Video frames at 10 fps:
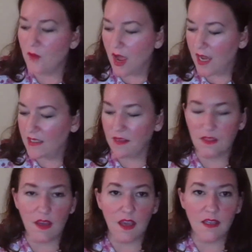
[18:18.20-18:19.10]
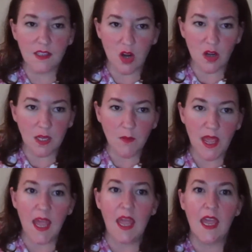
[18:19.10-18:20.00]
find the starting
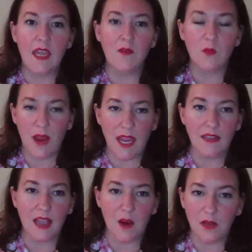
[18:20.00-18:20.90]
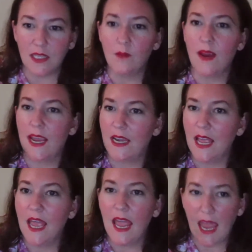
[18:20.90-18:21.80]
pay rate, the hourly rate,
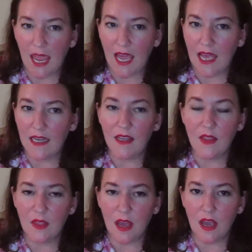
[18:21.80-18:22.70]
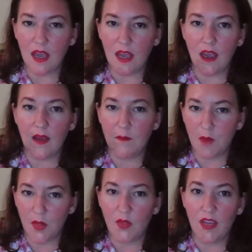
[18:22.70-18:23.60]
and the
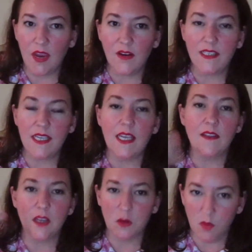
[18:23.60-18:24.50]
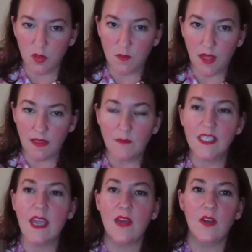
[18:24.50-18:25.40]
monthly guarantee, and then you multiply them
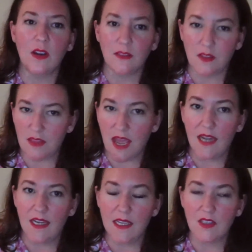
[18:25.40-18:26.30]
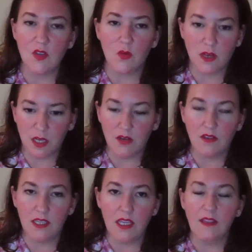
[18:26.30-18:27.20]
together, and then that is your
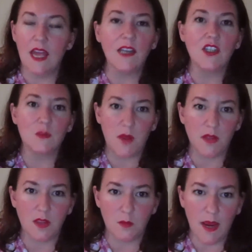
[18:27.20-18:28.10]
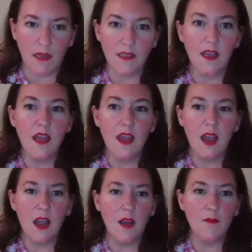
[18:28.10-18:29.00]
yearly, that is your monthly rate.
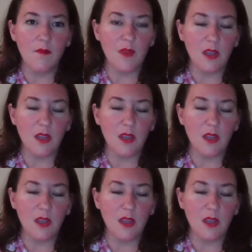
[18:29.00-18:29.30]
Um,